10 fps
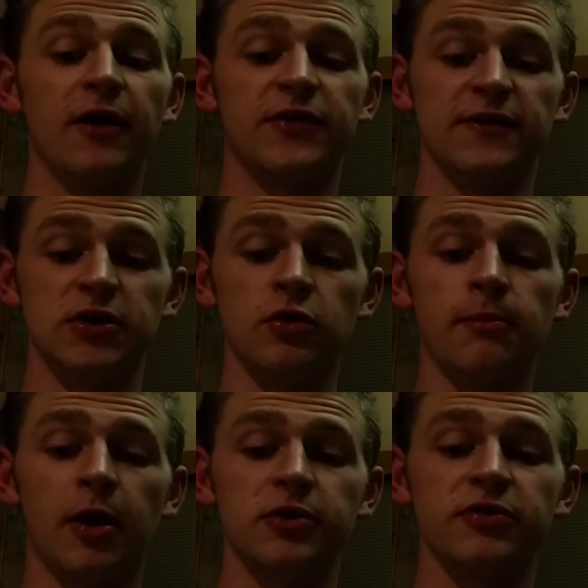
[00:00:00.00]
than the
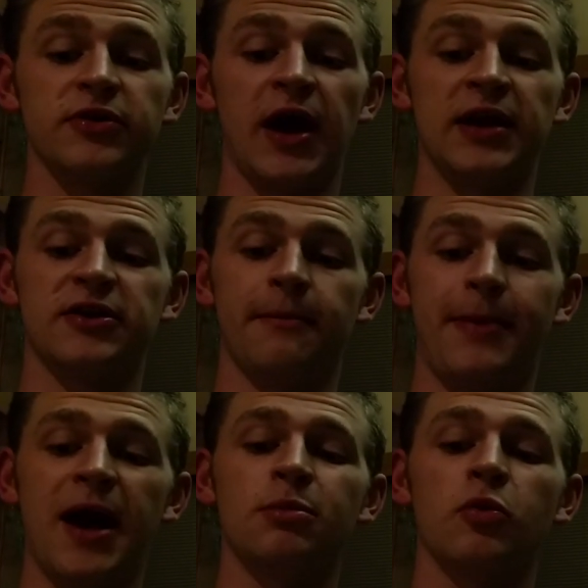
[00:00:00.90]
newer models and is
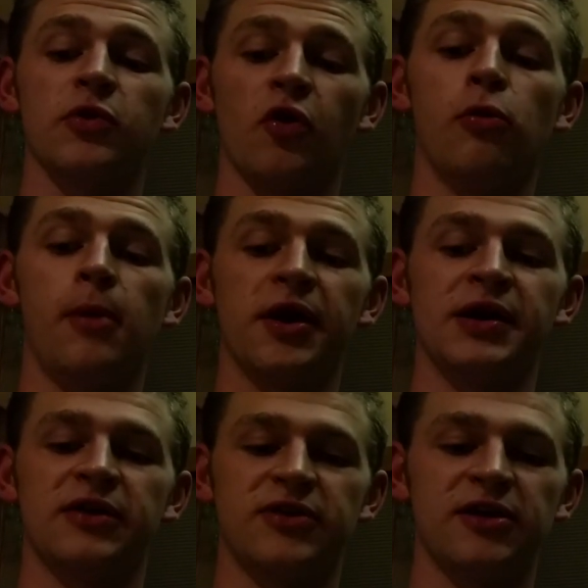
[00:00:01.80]
compatible with all
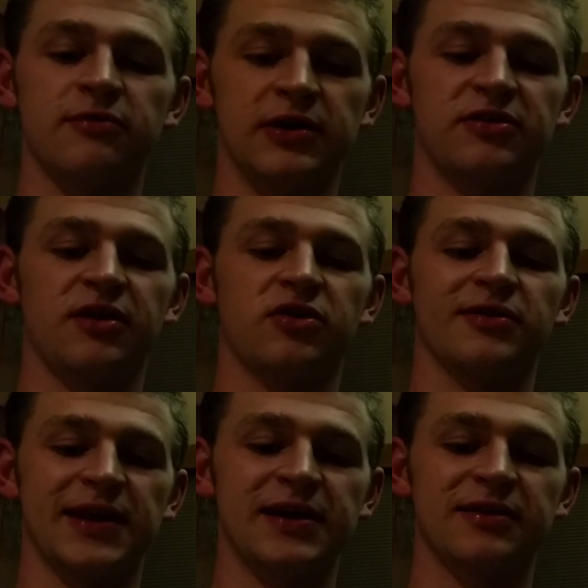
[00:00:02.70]
modern accessories such as
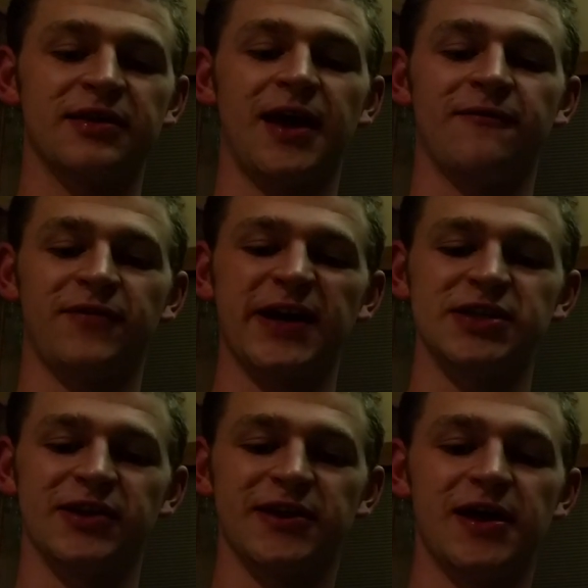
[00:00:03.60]
lenses and
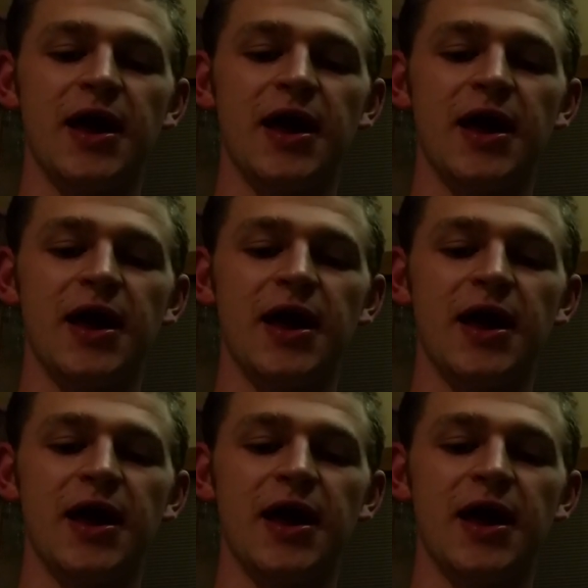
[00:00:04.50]
flashes,